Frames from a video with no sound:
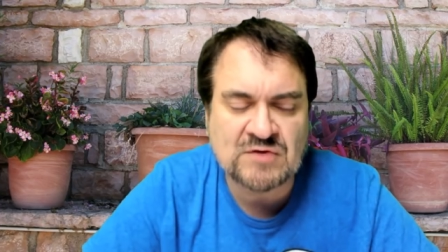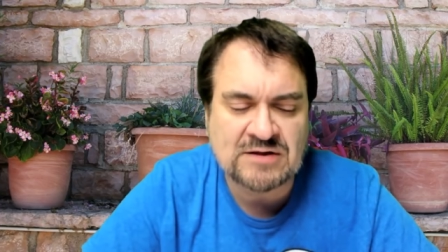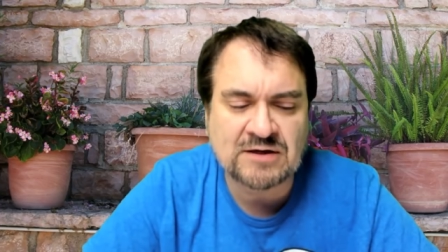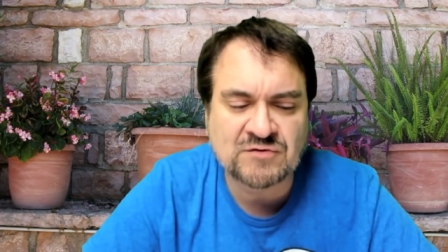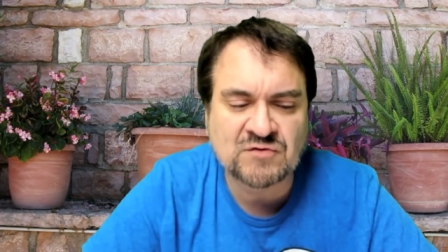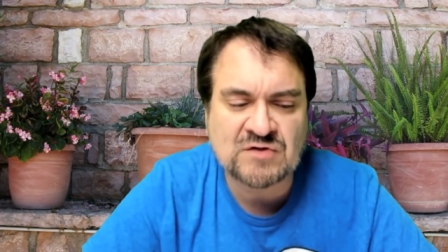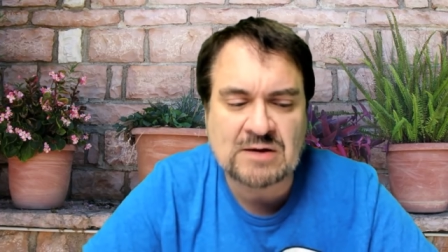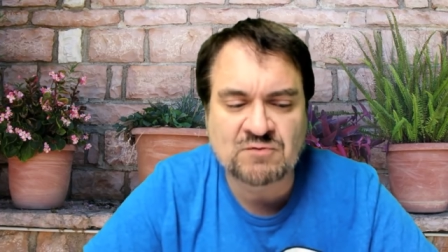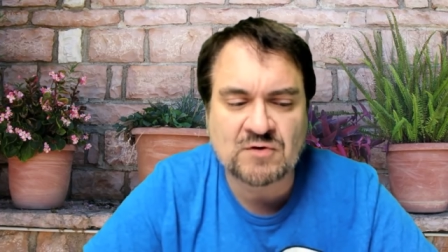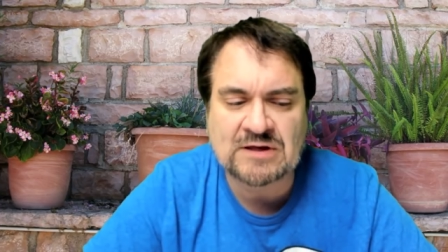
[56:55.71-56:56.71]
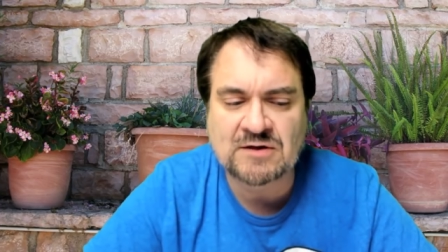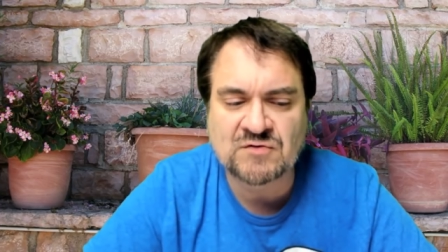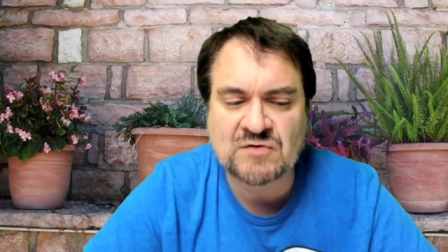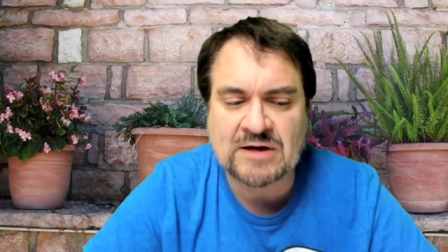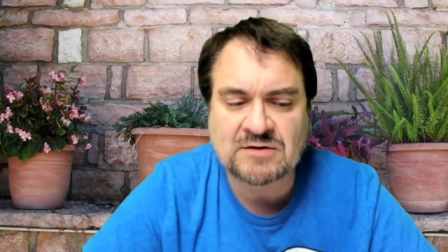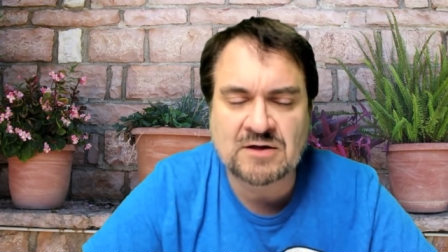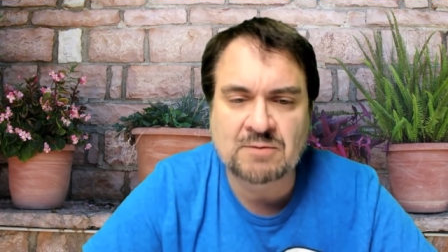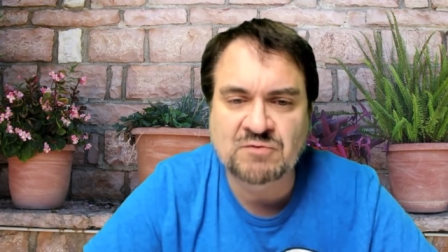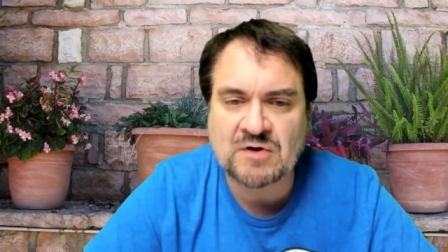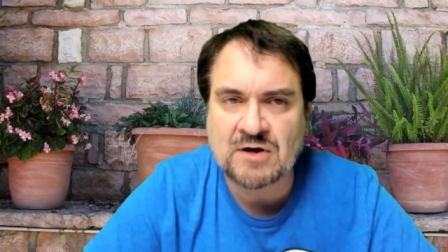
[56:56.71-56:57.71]
So I think it's the same for any site that
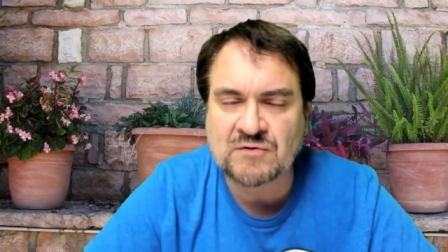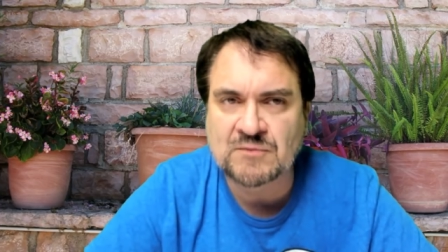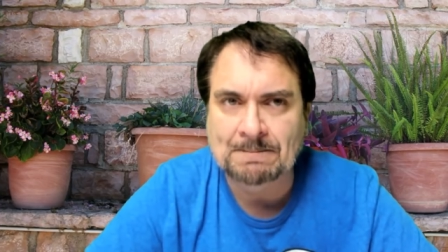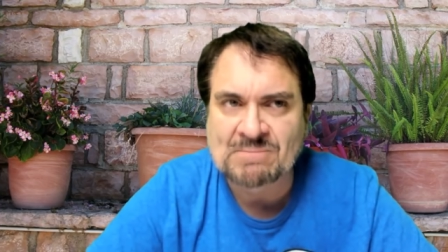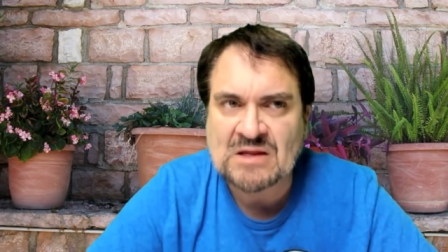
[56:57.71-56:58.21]
Hip does.